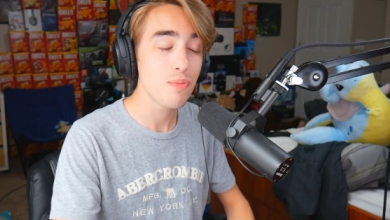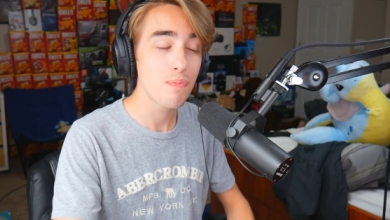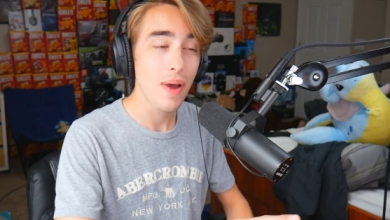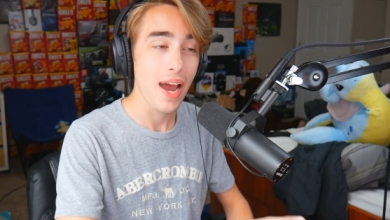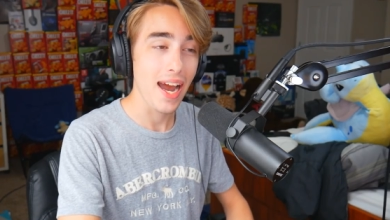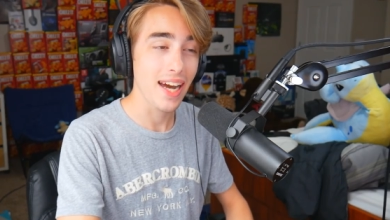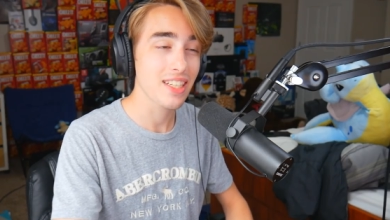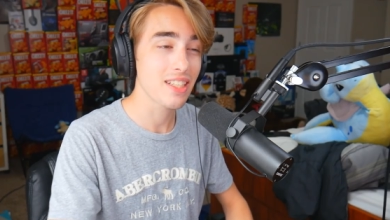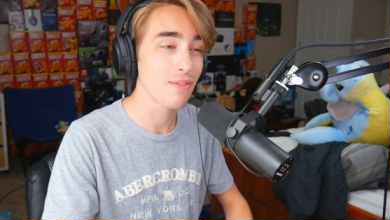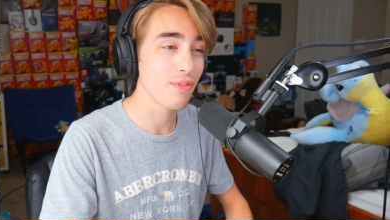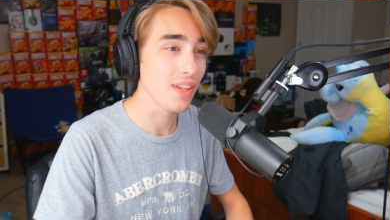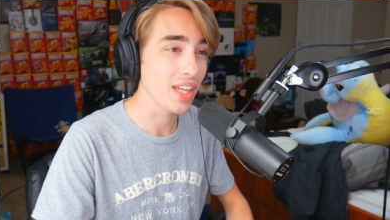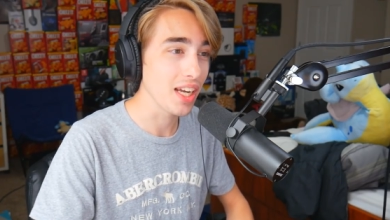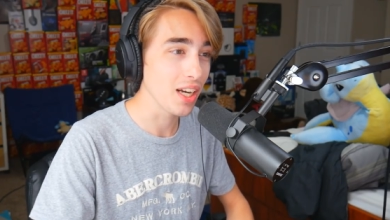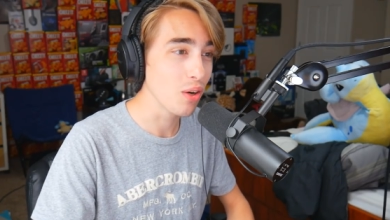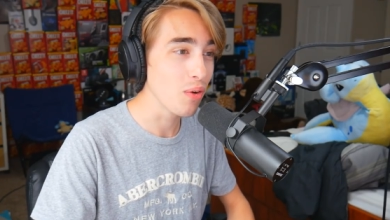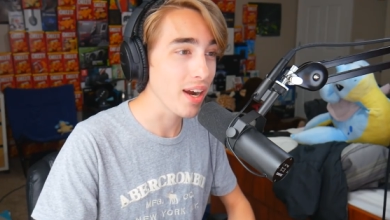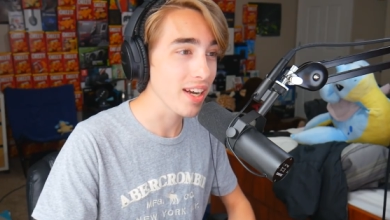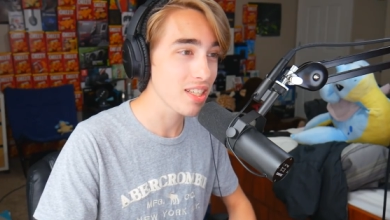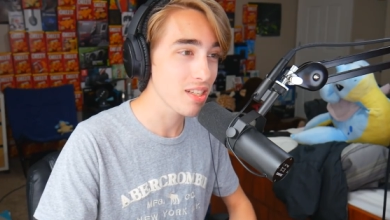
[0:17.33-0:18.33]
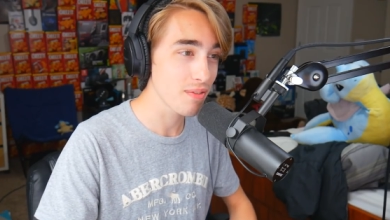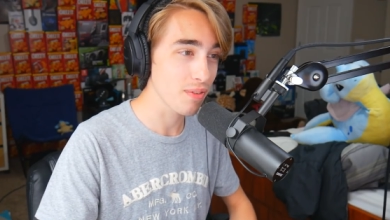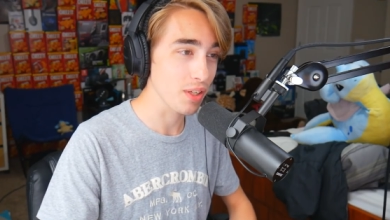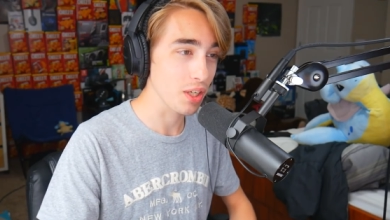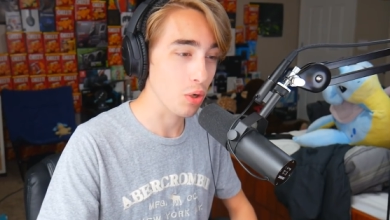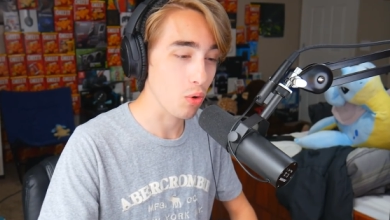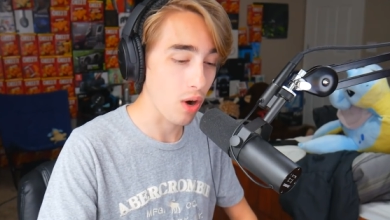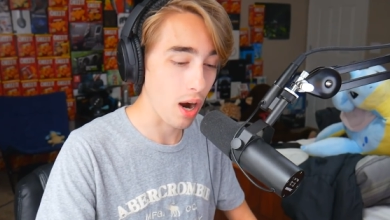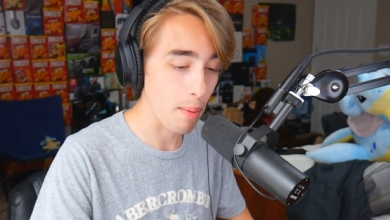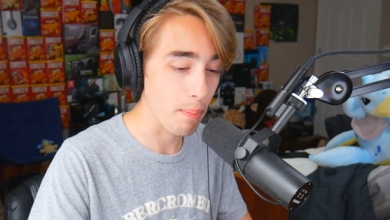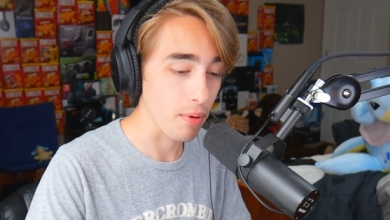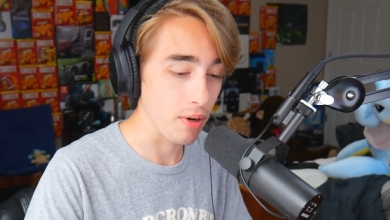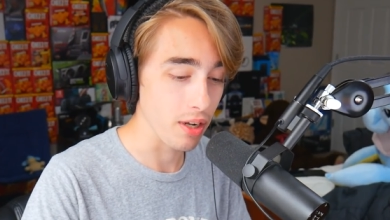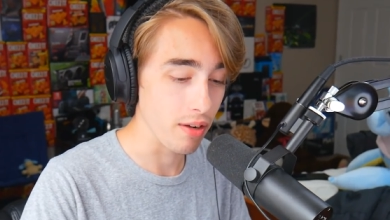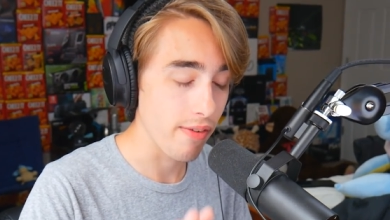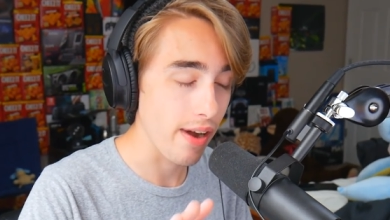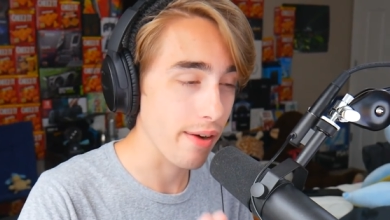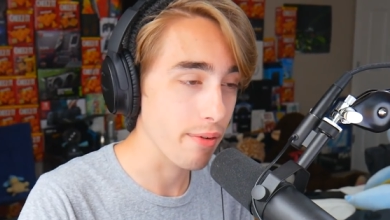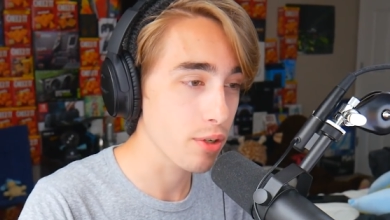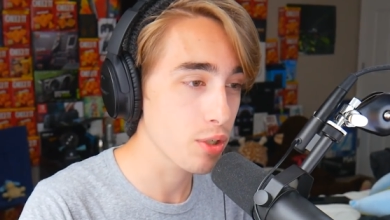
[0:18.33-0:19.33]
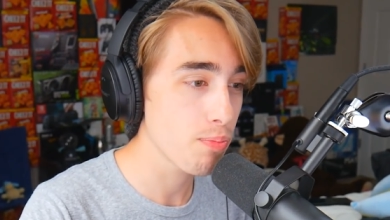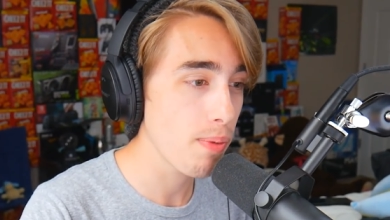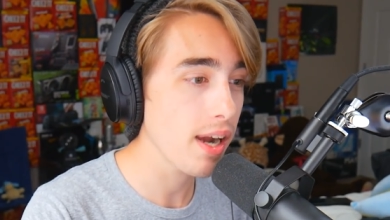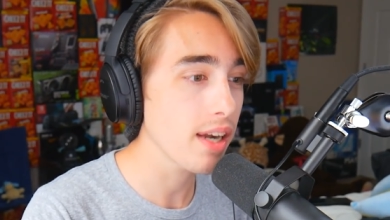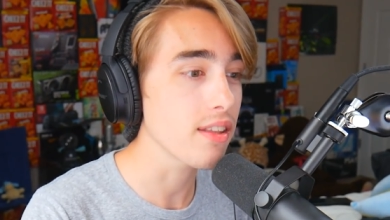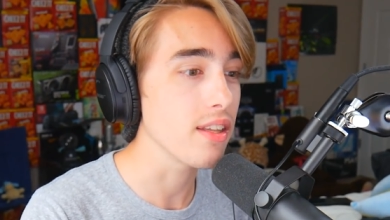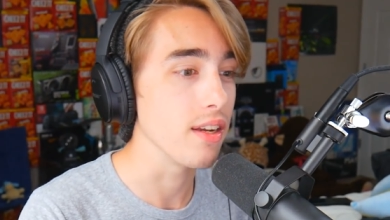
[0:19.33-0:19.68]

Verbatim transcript: passively aggressively cooperative. I respect